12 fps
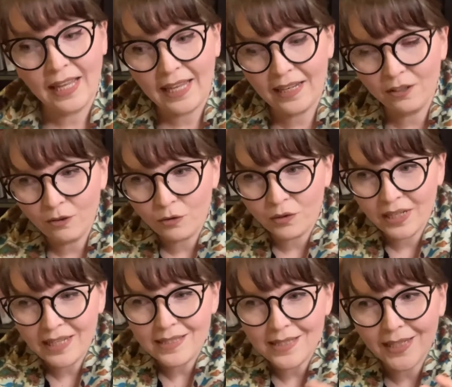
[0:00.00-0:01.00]
It
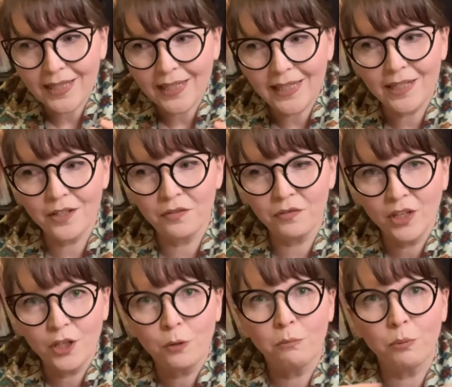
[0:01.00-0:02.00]
creates a kind of
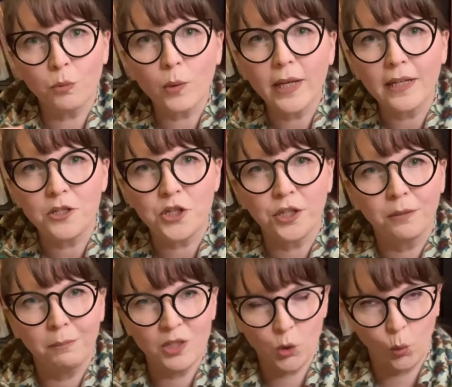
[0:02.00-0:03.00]
bridge
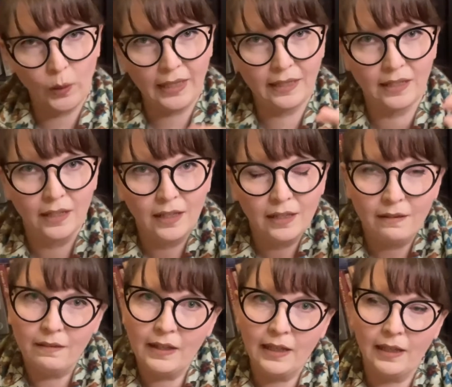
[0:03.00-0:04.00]
between
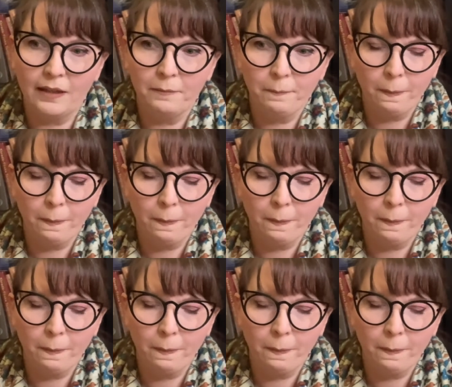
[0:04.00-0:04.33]
the